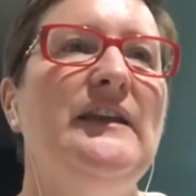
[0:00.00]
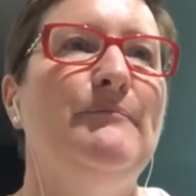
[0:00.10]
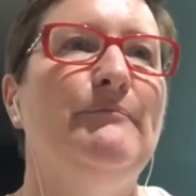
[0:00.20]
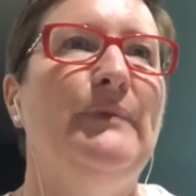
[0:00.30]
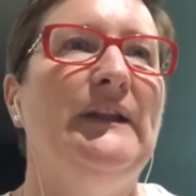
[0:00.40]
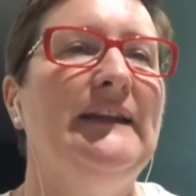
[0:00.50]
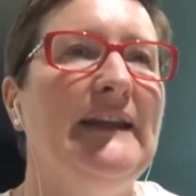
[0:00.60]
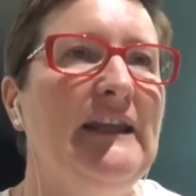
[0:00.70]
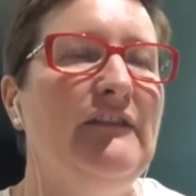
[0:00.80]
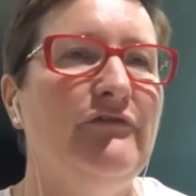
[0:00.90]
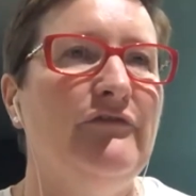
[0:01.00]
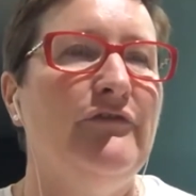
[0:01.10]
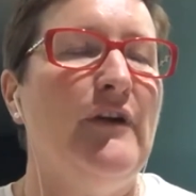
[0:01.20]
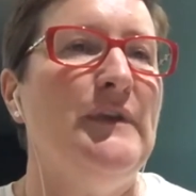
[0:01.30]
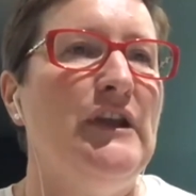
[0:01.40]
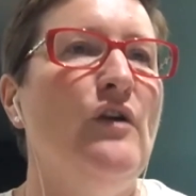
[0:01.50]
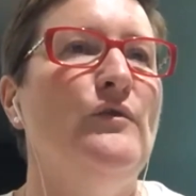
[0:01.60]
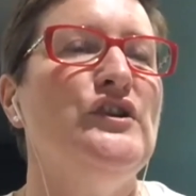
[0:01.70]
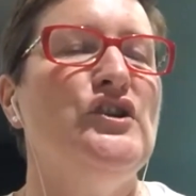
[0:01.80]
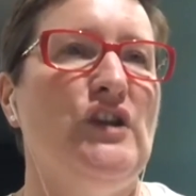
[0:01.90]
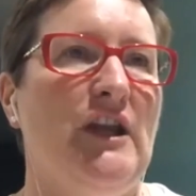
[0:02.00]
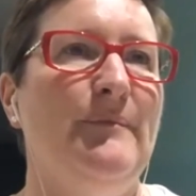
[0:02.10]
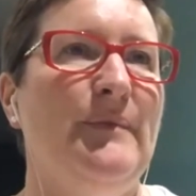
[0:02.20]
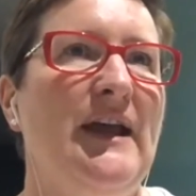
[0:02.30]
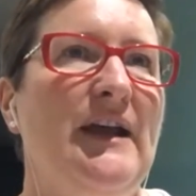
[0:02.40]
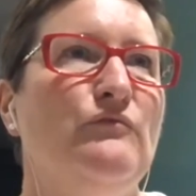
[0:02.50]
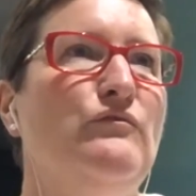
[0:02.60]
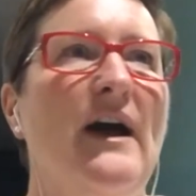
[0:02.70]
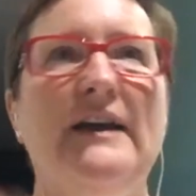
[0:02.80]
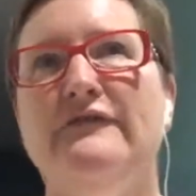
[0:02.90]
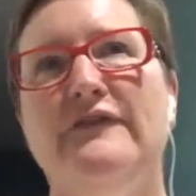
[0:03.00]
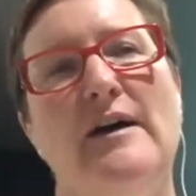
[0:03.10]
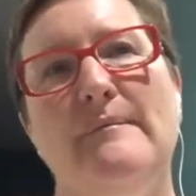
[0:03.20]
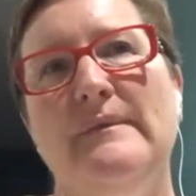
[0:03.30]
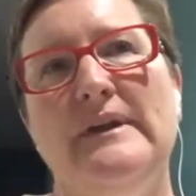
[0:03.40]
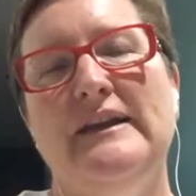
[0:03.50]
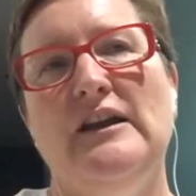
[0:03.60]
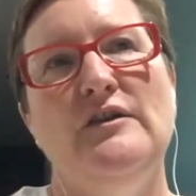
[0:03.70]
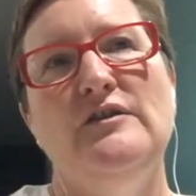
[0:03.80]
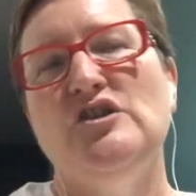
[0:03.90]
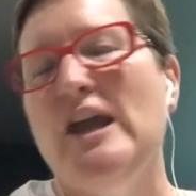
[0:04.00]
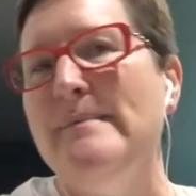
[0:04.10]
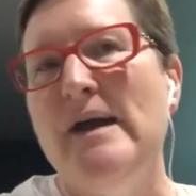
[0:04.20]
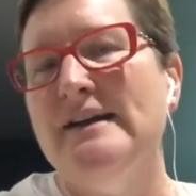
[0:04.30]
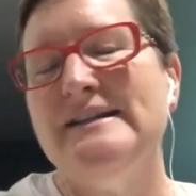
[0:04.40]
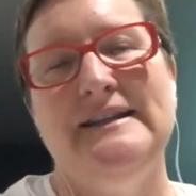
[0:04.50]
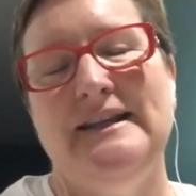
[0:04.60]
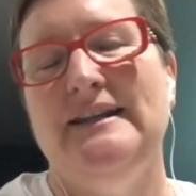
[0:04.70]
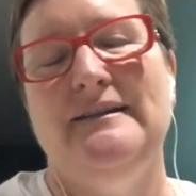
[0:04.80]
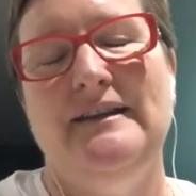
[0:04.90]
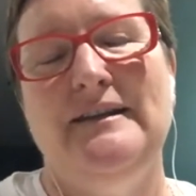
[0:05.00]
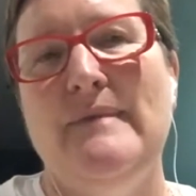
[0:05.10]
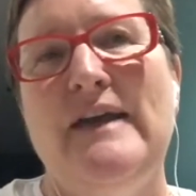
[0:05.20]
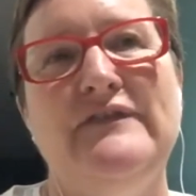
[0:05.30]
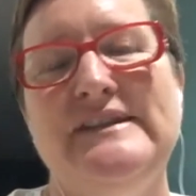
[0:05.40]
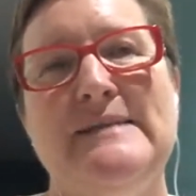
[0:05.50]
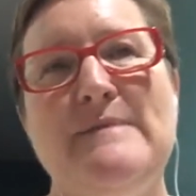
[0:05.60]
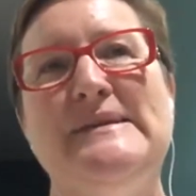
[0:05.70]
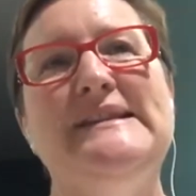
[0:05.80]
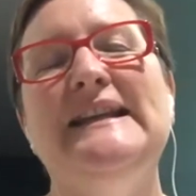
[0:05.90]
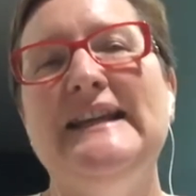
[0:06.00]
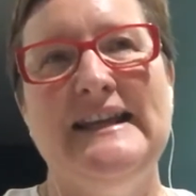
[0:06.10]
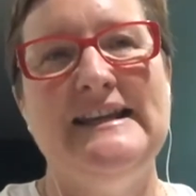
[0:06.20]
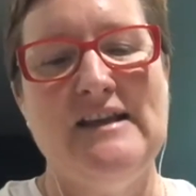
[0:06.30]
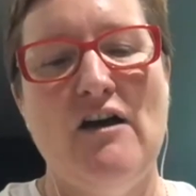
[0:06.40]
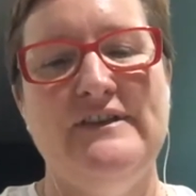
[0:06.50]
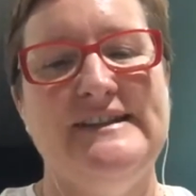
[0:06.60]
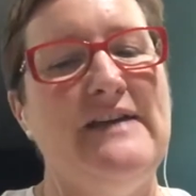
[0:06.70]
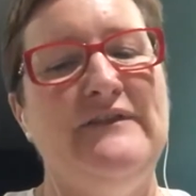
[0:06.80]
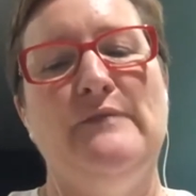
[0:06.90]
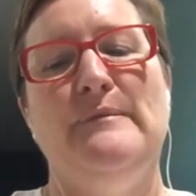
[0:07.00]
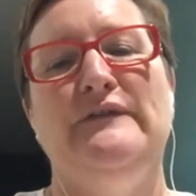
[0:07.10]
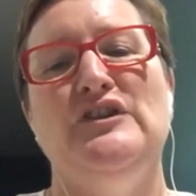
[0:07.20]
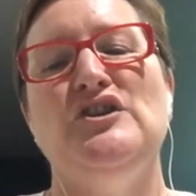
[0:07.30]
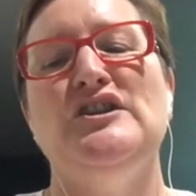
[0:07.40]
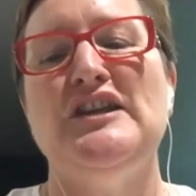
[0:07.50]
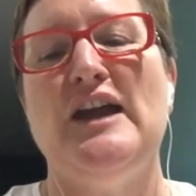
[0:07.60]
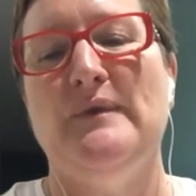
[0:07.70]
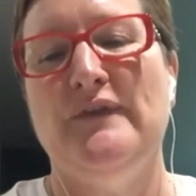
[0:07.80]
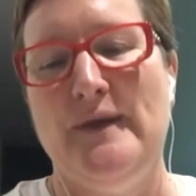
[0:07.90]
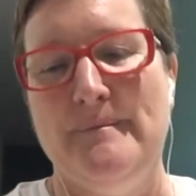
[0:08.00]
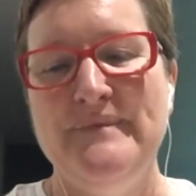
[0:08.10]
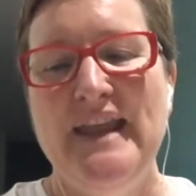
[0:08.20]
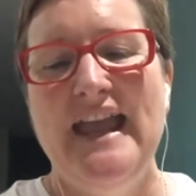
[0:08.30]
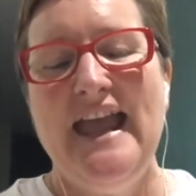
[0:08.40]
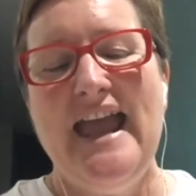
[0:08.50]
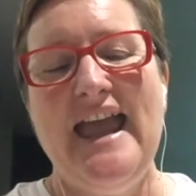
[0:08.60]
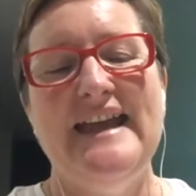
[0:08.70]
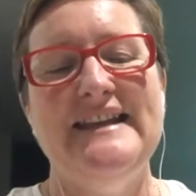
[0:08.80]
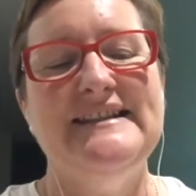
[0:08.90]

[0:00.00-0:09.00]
belief from the ownership, right from, you know, Jay Martin in Memphis. I remember sitting in his office having a bit of a chit chat with him, and